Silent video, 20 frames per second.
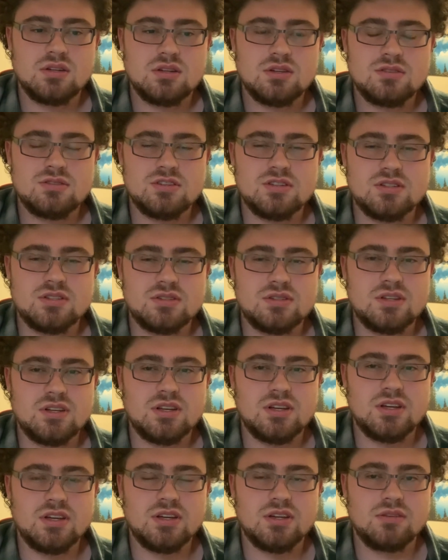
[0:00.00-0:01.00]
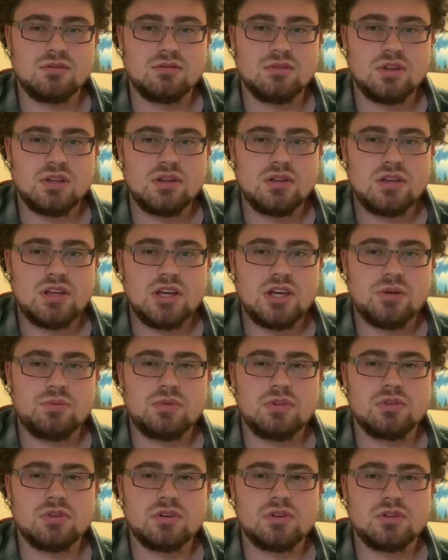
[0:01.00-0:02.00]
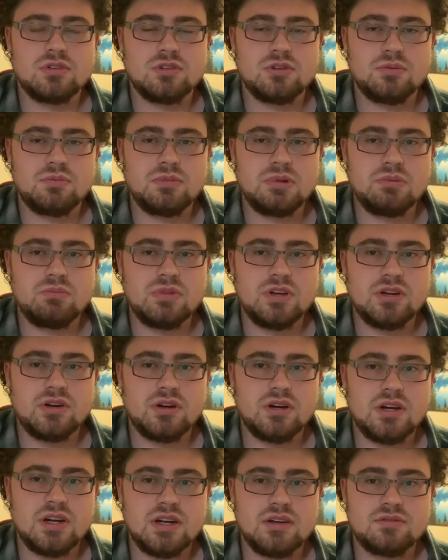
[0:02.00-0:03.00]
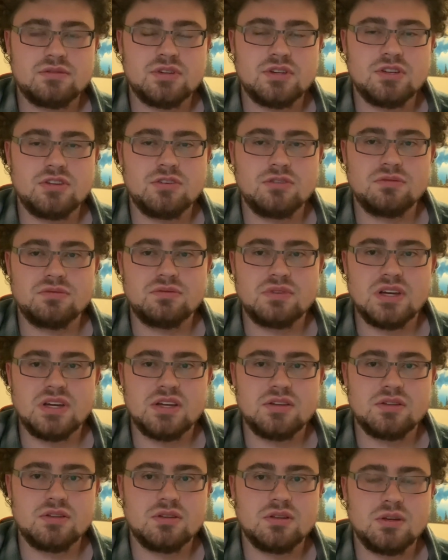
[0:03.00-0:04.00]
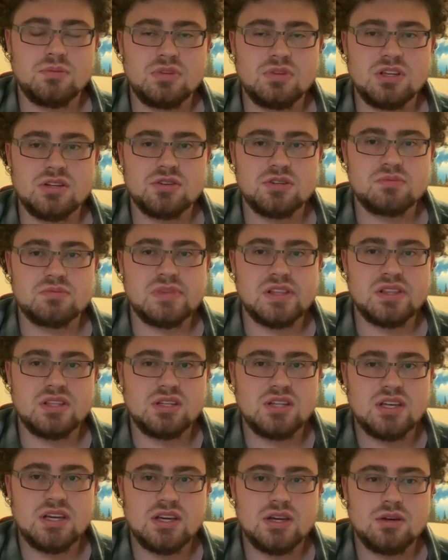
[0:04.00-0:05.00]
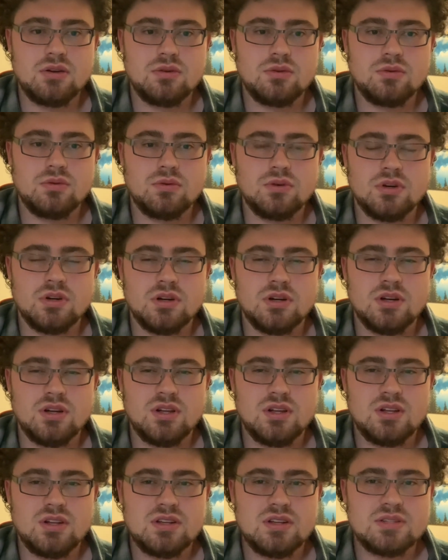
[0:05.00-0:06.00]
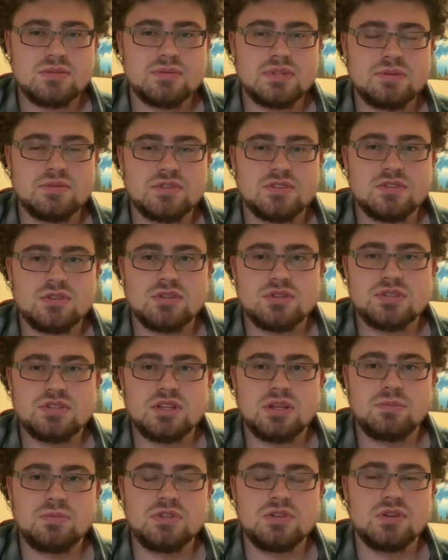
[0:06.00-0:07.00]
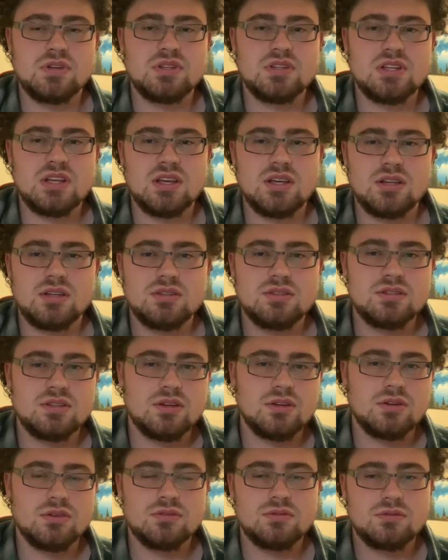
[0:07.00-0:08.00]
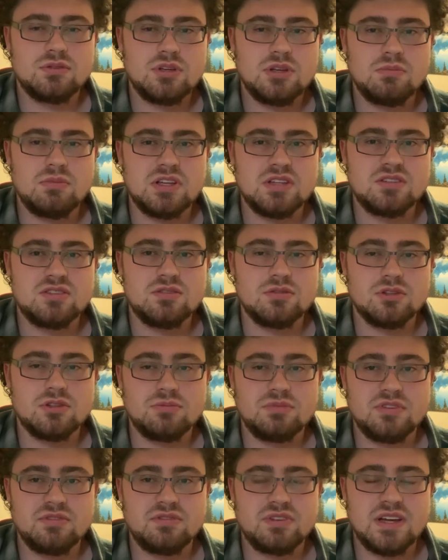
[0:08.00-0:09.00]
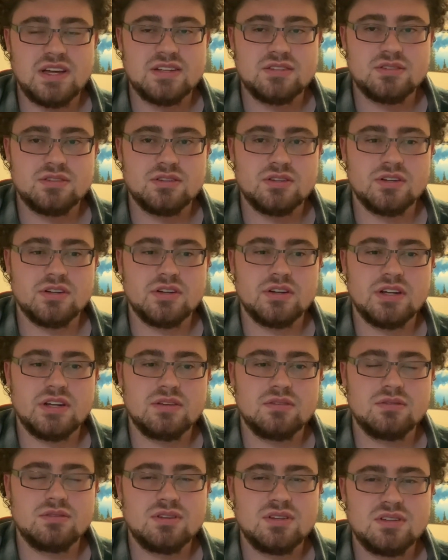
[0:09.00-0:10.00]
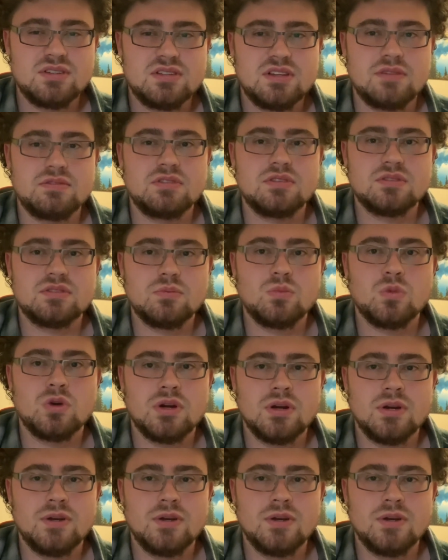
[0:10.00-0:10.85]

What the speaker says: just to help you learn a little bit better after you've gotten a beginner's method down, or sometimes there's little skips you can take, so it makes you a little bit faster and saves you some work.